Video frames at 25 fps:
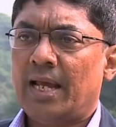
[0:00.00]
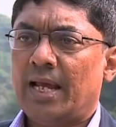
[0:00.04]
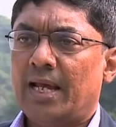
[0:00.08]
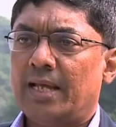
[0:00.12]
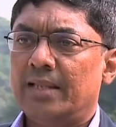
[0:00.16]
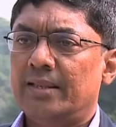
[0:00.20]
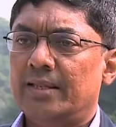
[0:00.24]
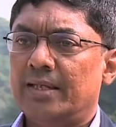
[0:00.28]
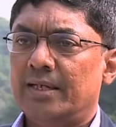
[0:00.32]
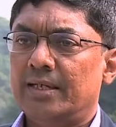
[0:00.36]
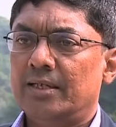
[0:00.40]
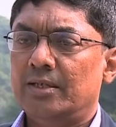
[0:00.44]

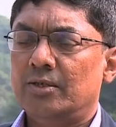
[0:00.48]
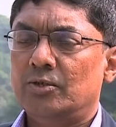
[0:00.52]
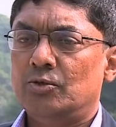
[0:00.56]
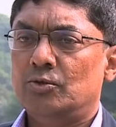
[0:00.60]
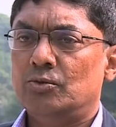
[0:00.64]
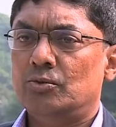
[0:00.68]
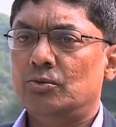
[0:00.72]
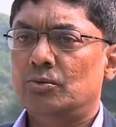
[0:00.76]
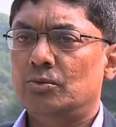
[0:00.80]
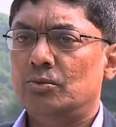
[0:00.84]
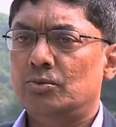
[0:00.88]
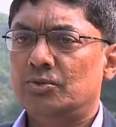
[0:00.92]
and then
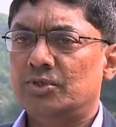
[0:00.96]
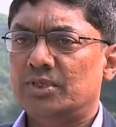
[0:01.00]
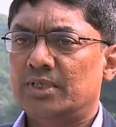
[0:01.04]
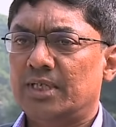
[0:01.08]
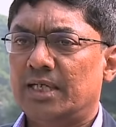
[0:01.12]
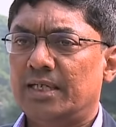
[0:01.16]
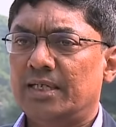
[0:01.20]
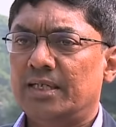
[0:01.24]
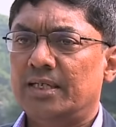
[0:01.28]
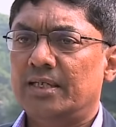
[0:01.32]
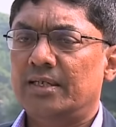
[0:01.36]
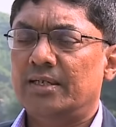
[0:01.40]
to
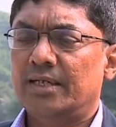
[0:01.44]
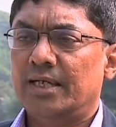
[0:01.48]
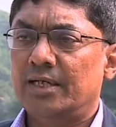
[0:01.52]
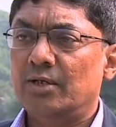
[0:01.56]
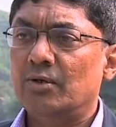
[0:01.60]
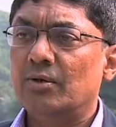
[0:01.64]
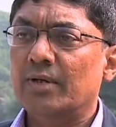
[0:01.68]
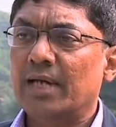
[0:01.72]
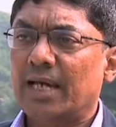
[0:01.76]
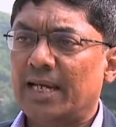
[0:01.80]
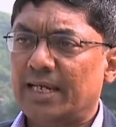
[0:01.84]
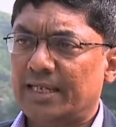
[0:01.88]
study
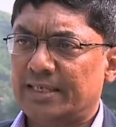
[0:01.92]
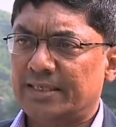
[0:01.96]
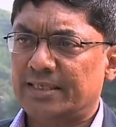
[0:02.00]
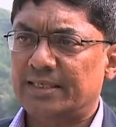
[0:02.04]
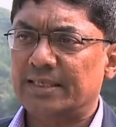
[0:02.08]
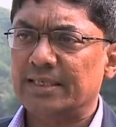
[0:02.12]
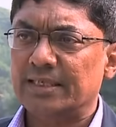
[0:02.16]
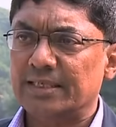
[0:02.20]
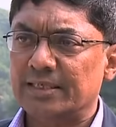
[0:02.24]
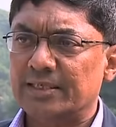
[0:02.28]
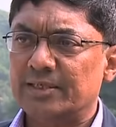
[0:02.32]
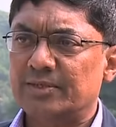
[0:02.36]
radio
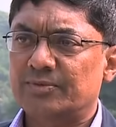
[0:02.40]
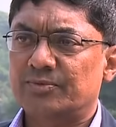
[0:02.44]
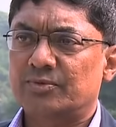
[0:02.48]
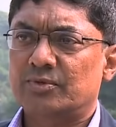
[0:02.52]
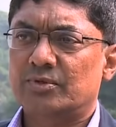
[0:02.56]
galaxies.